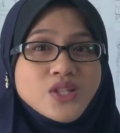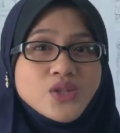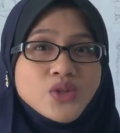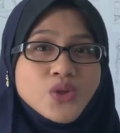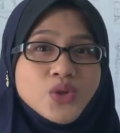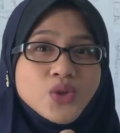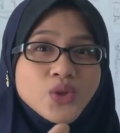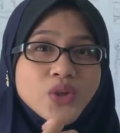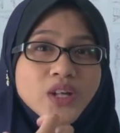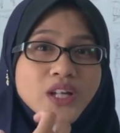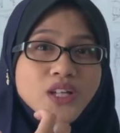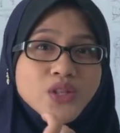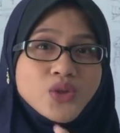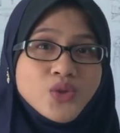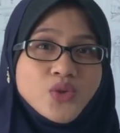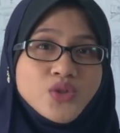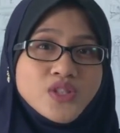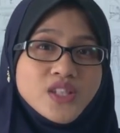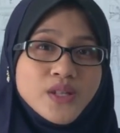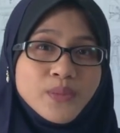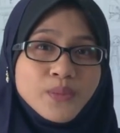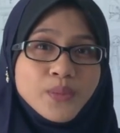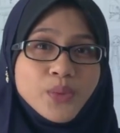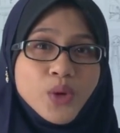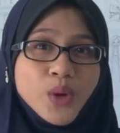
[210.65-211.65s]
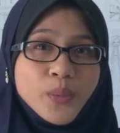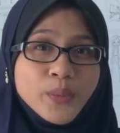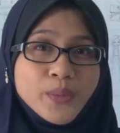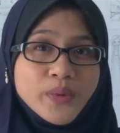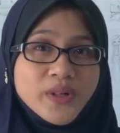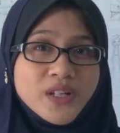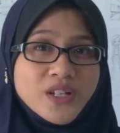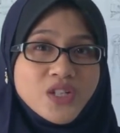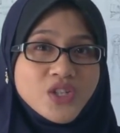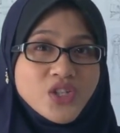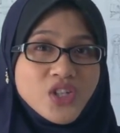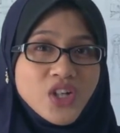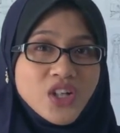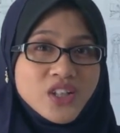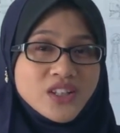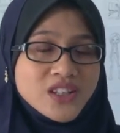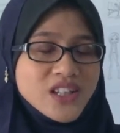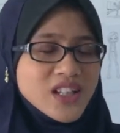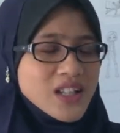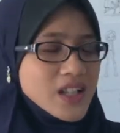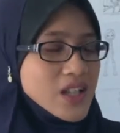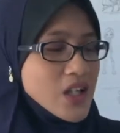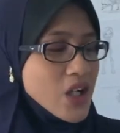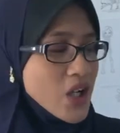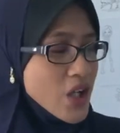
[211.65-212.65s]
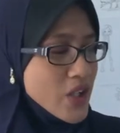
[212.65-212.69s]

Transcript: so you can use it proper, insyaAllah.